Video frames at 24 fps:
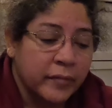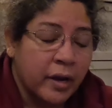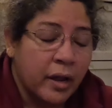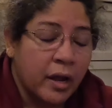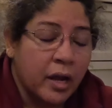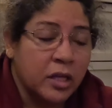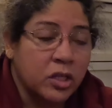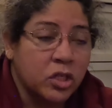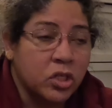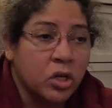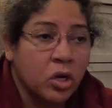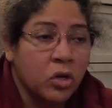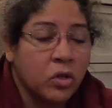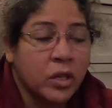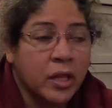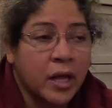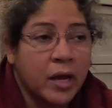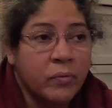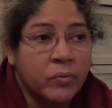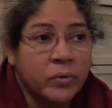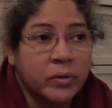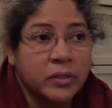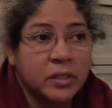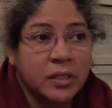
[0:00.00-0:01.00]
And so
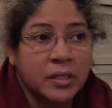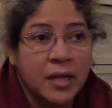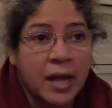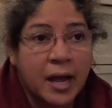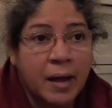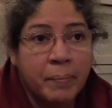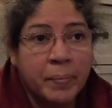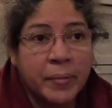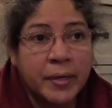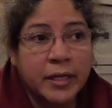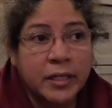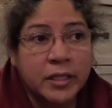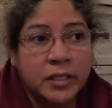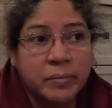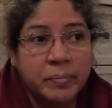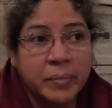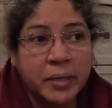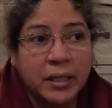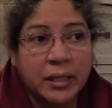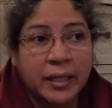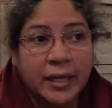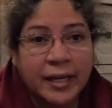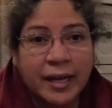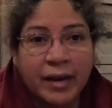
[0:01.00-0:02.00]
that was happening to me
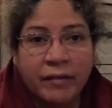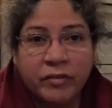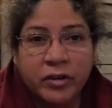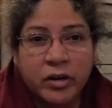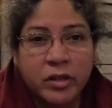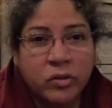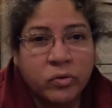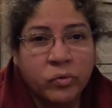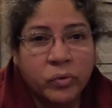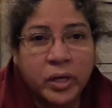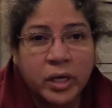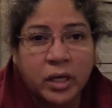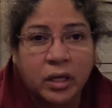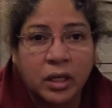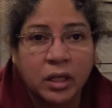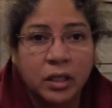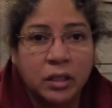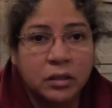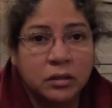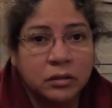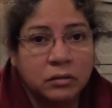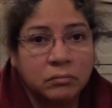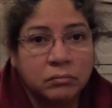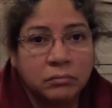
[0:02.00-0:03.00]
like every other week.
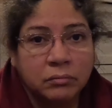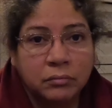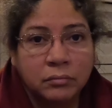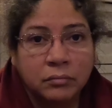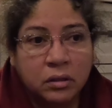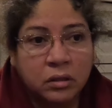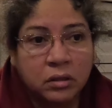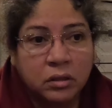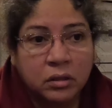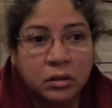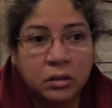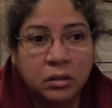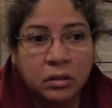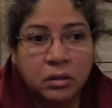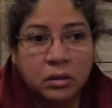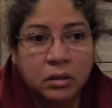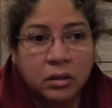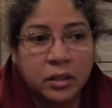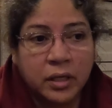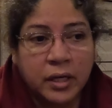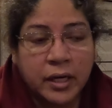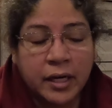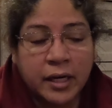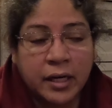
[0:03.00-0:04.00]

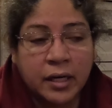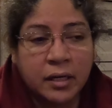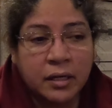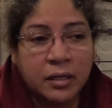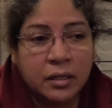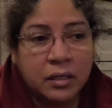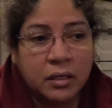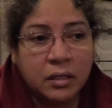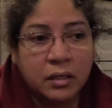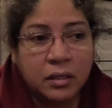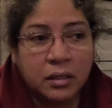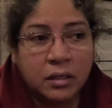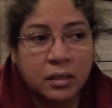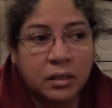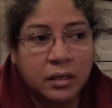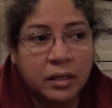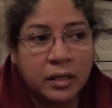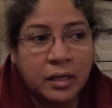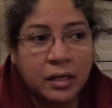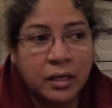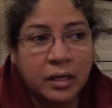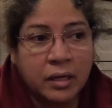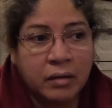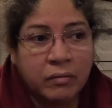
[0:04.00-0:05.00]
And
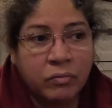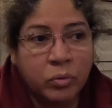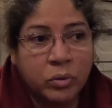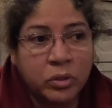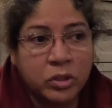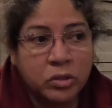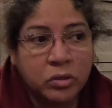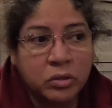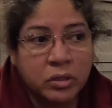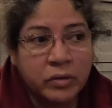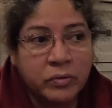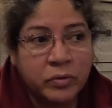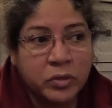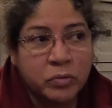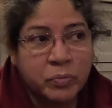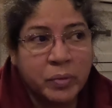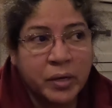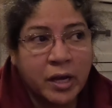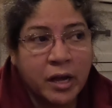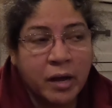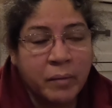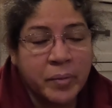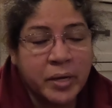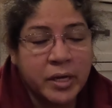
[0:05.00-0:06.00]
it was
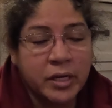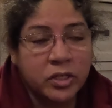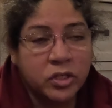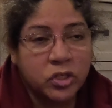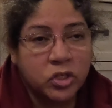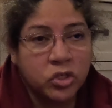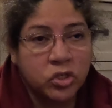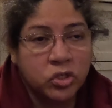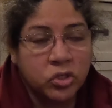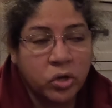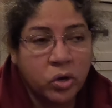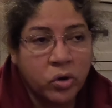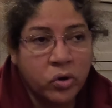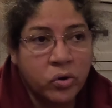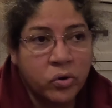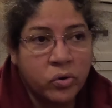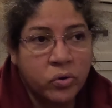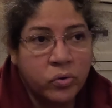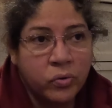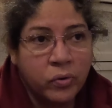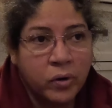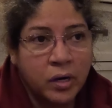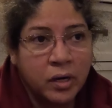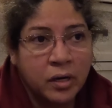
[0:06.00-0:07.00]
becoming
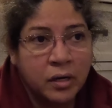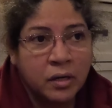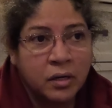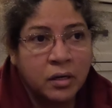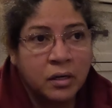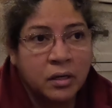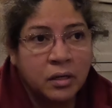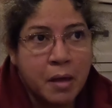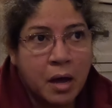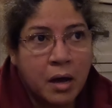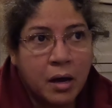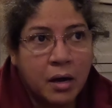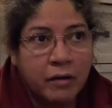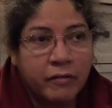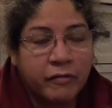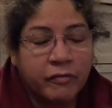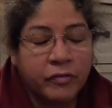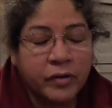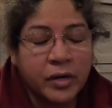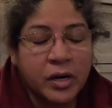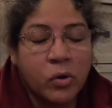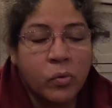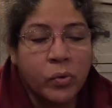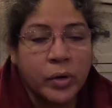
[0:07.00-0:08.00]
so
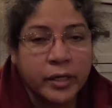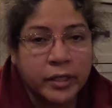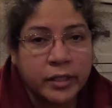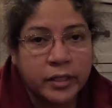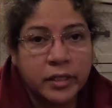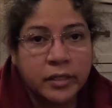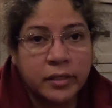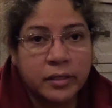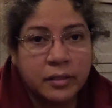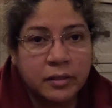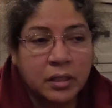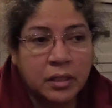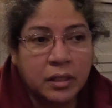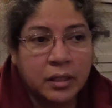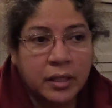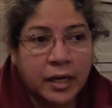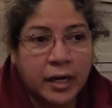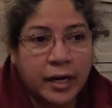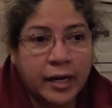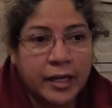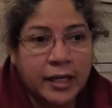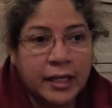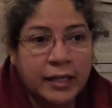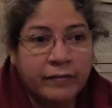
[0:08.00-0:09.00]
frequent that
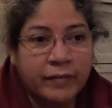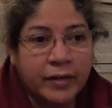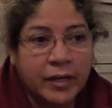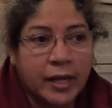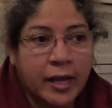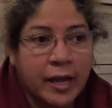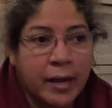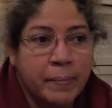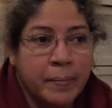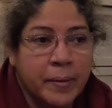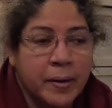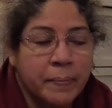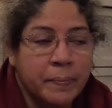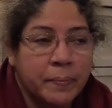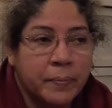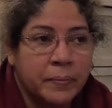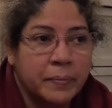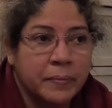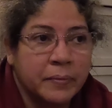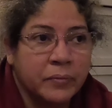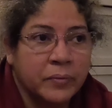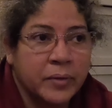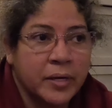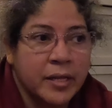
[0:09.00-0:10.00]
I even came up
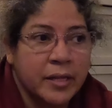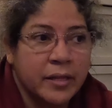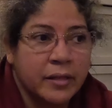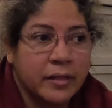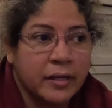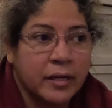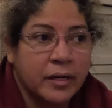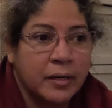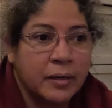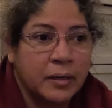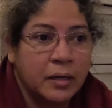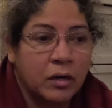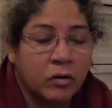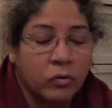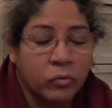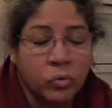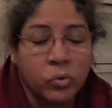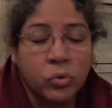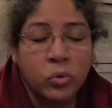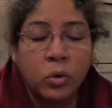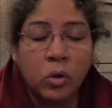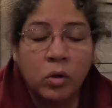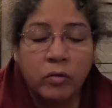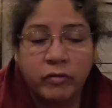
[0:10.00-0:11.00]
with a
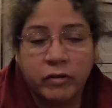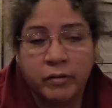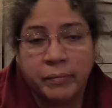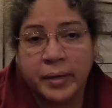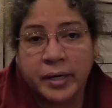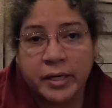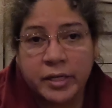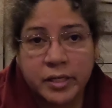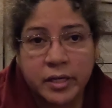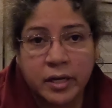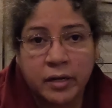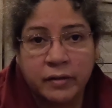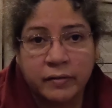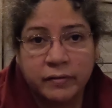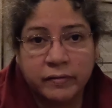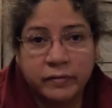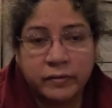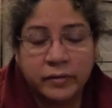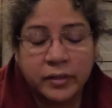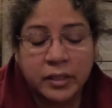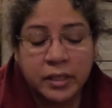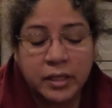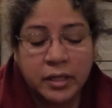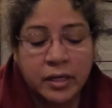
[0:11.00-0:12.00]
rule for myself,
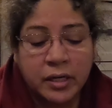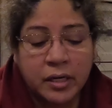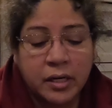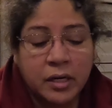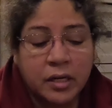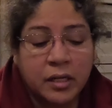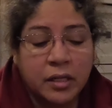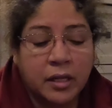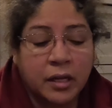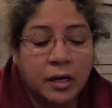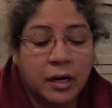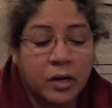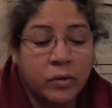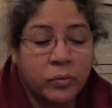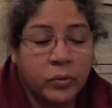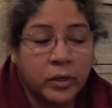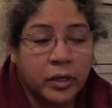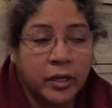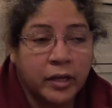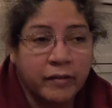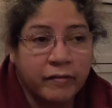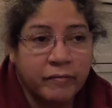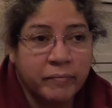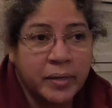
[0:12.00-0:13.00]
that I would
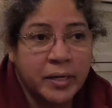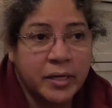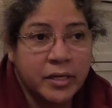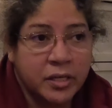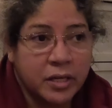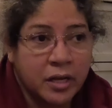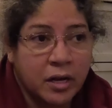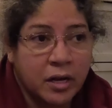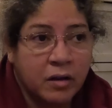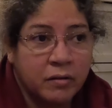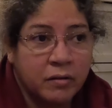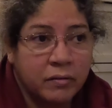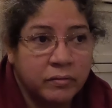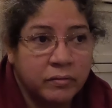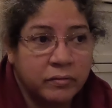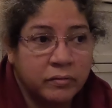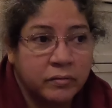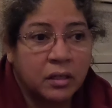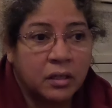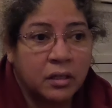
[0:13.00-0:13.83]
give myself